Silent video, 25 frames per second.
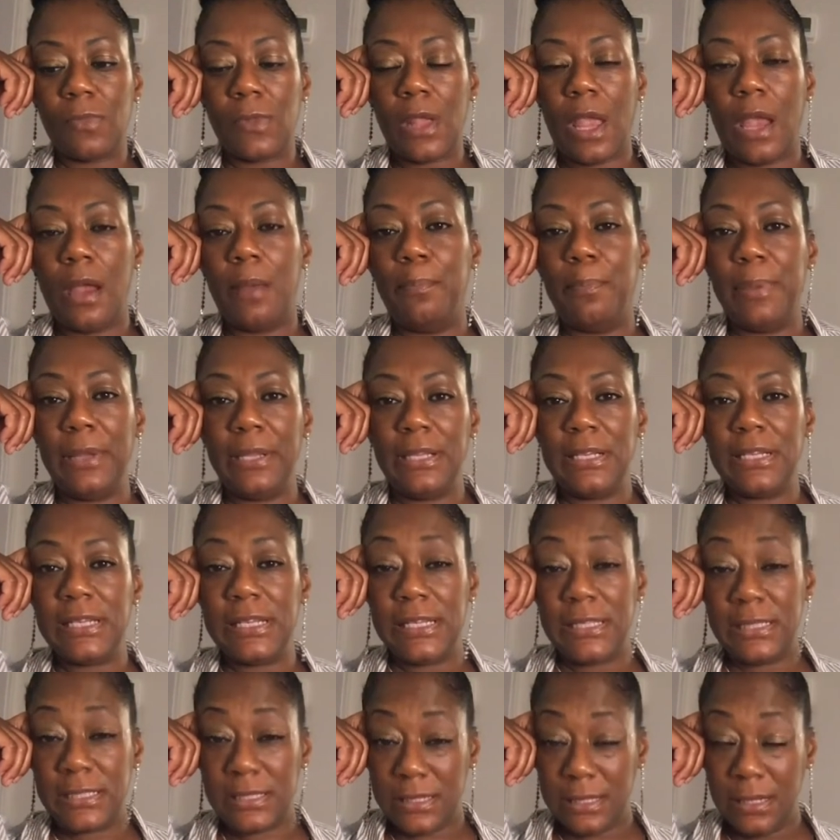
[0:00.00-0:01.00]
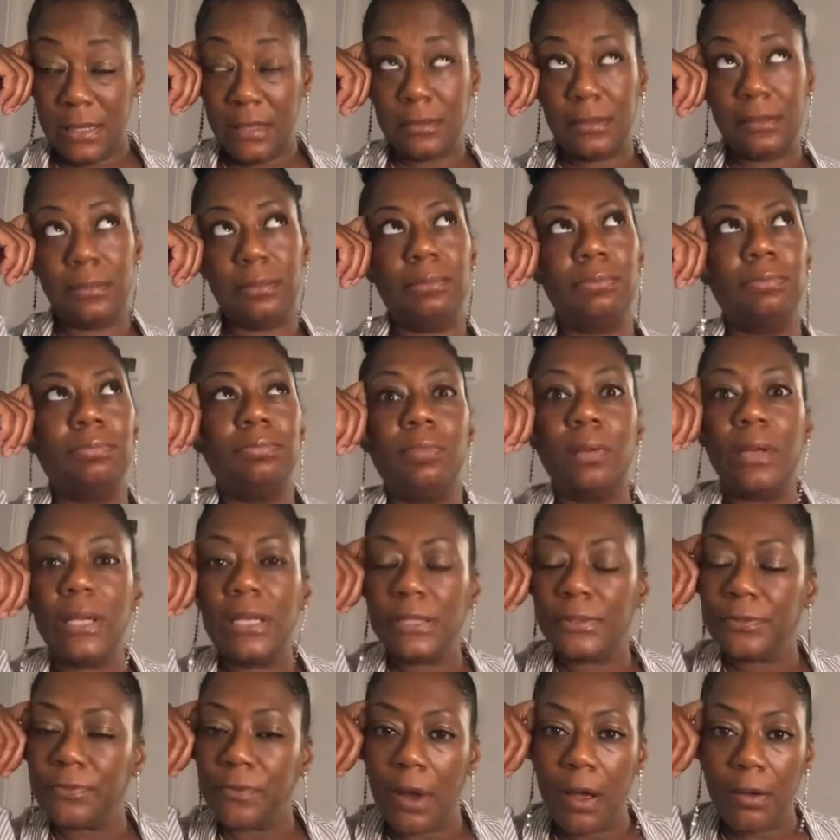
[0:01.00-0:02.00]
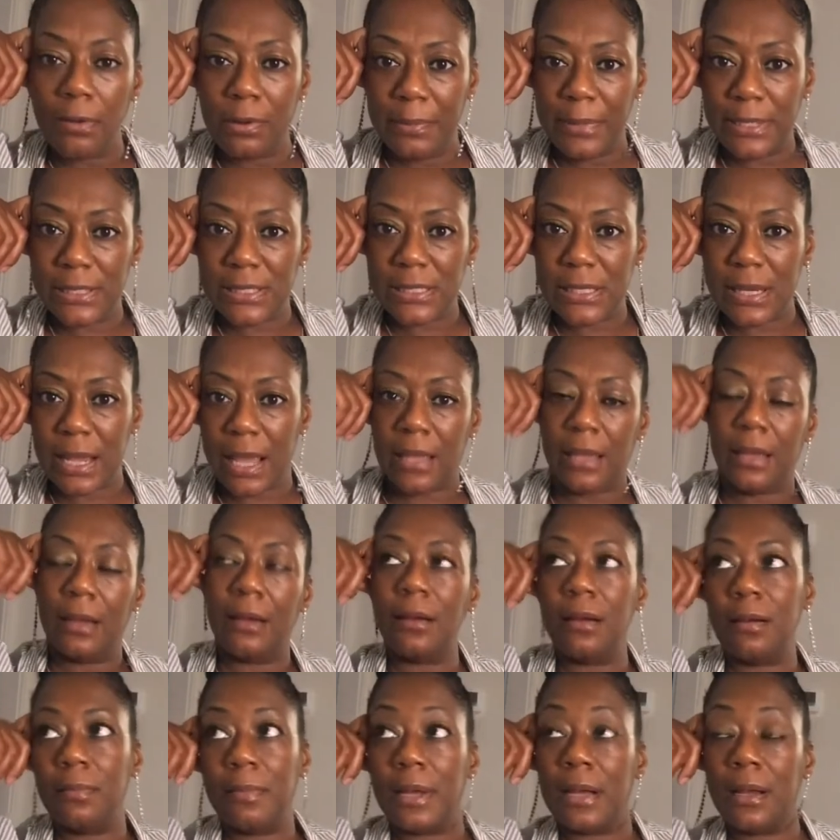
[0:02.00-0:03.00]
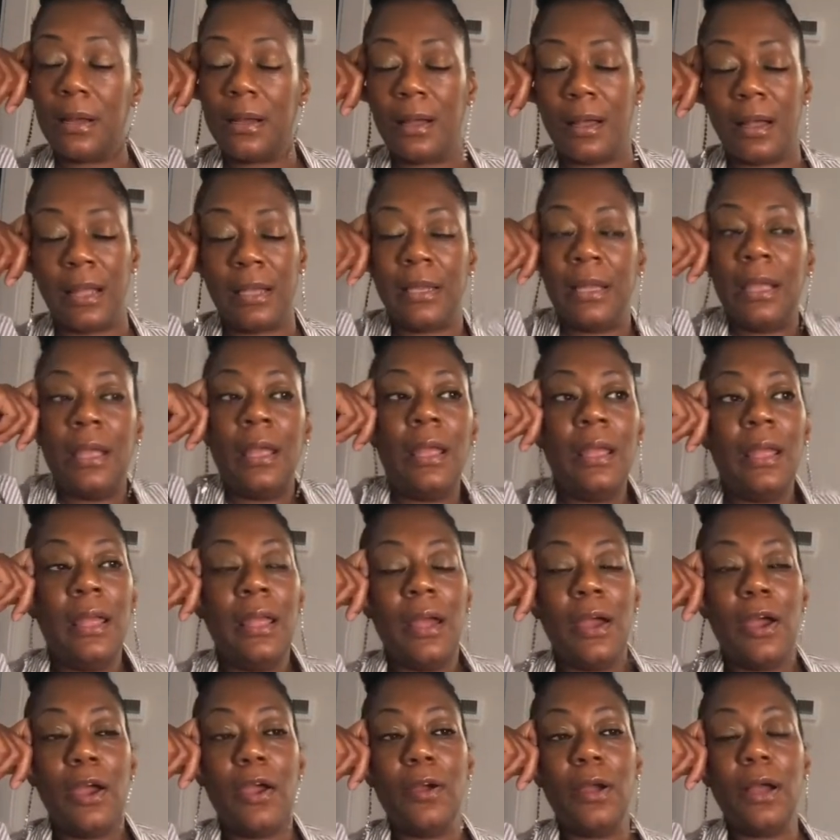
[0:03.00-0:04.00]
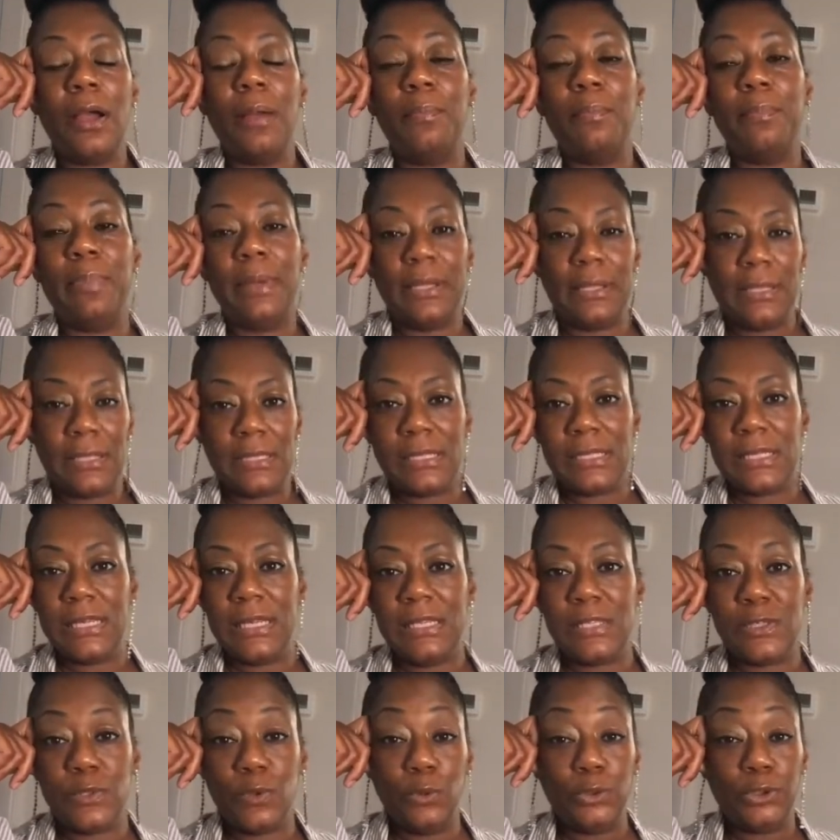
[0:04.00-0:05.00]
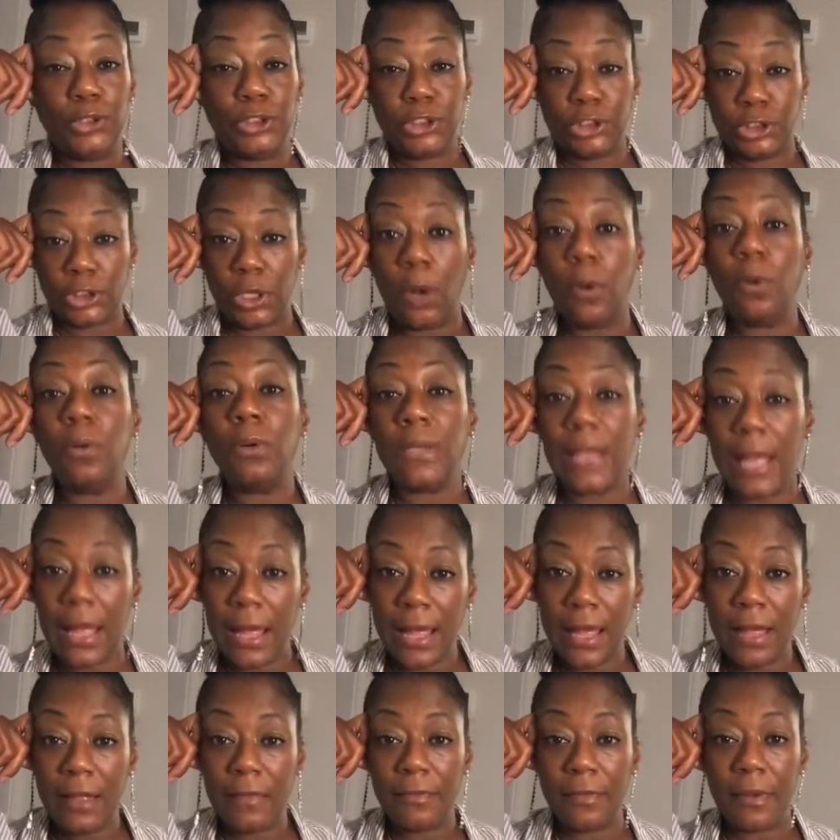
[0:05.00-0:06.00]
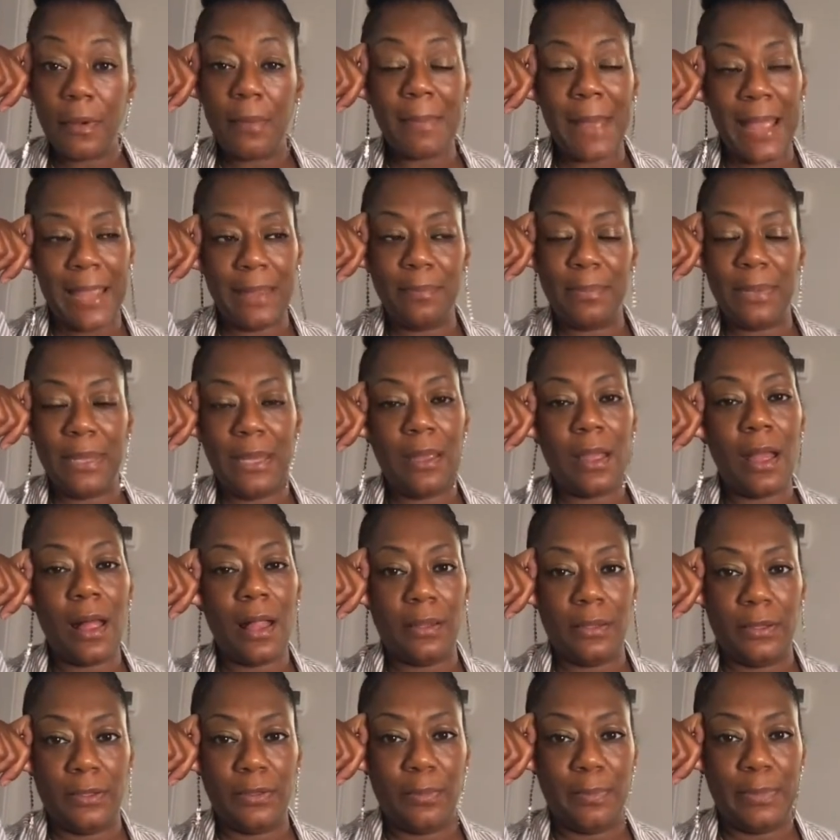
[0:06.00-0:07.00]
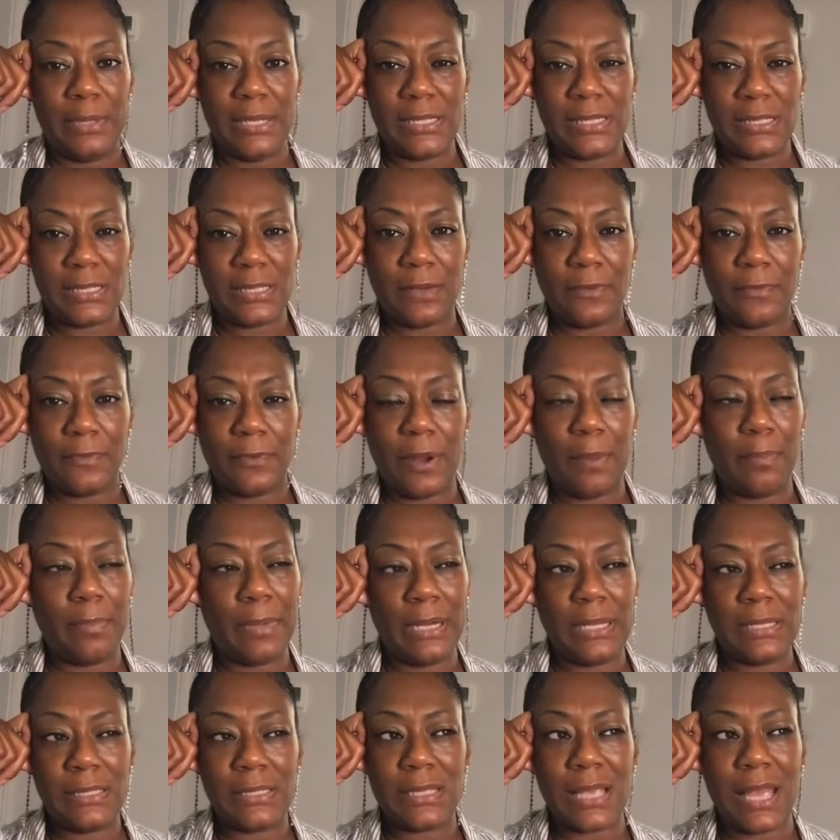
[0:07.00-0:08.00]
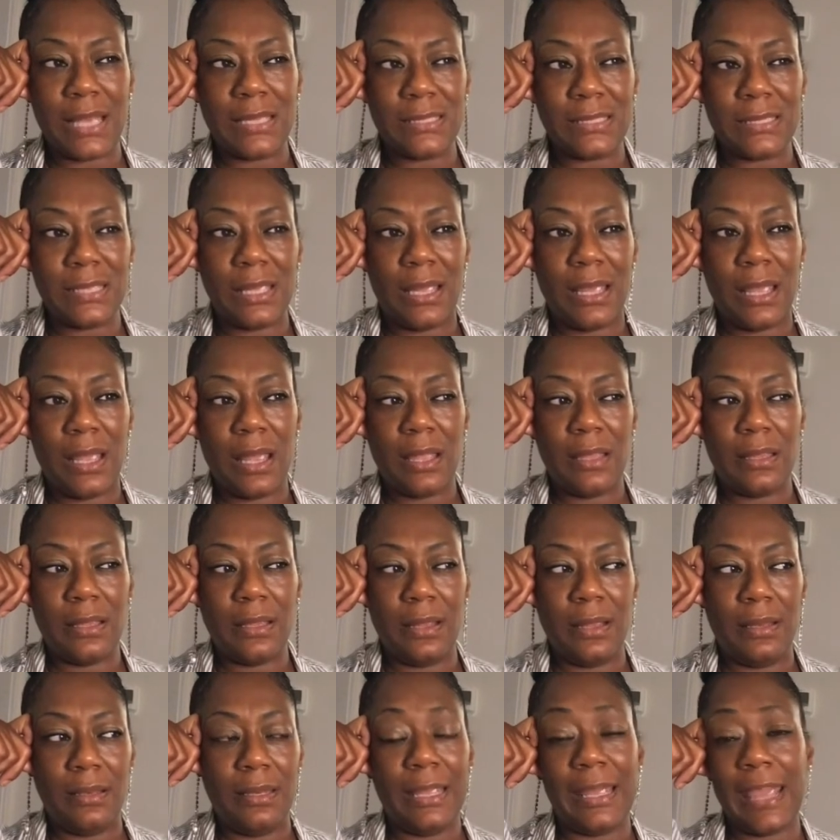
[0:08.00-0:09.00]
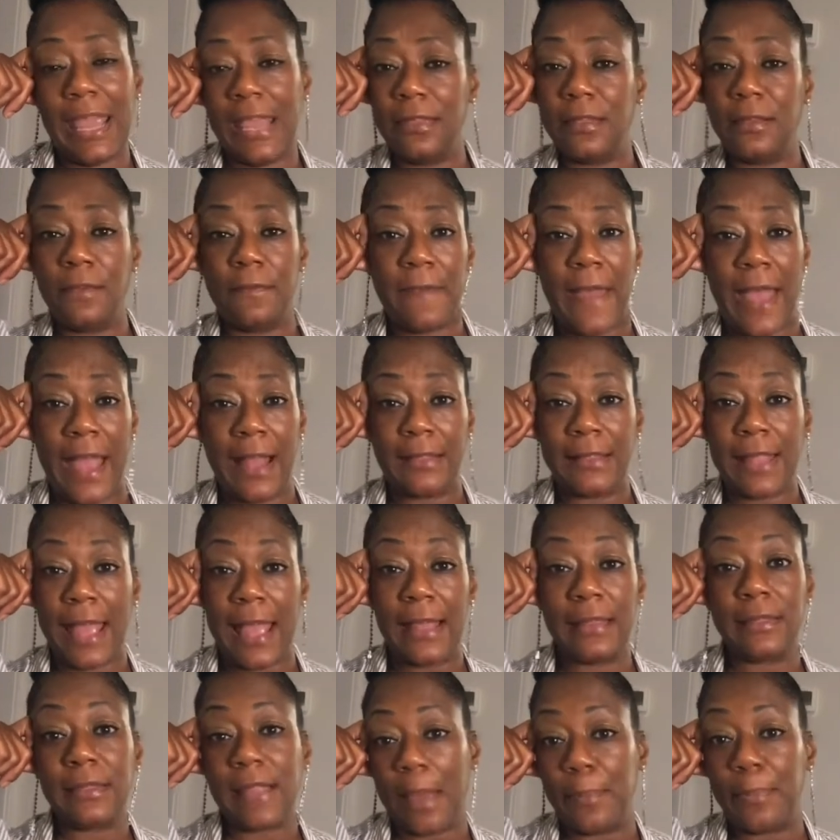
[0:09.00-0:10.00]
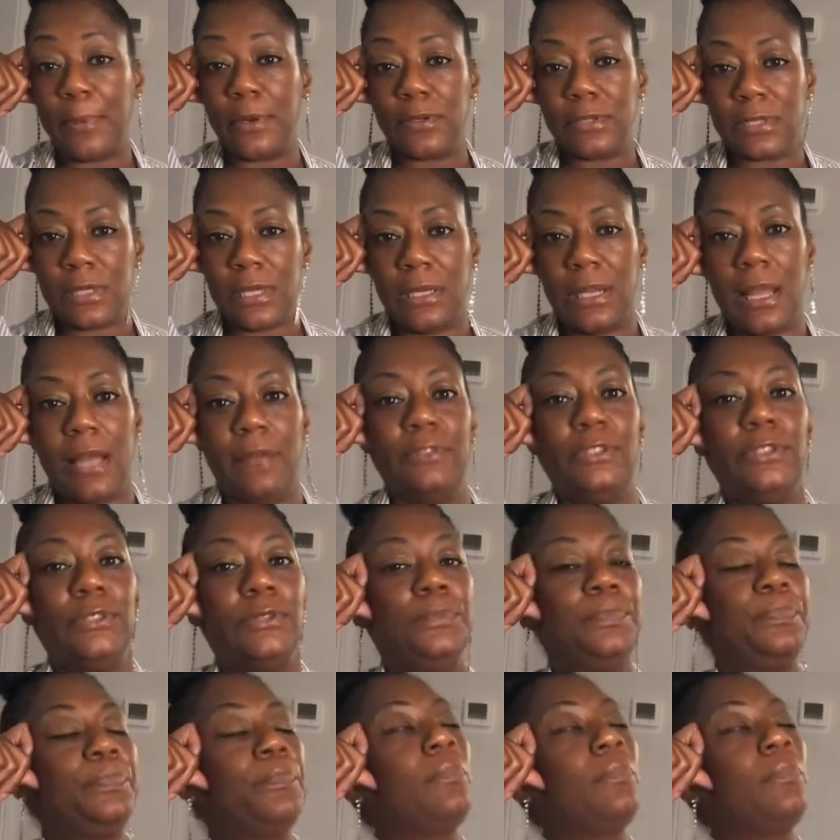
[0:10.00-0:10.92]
ability, what is wrong with me today? Oh my God. Her ability to show love might be a little bit different, but it doesn't negate the fact that that person loves you.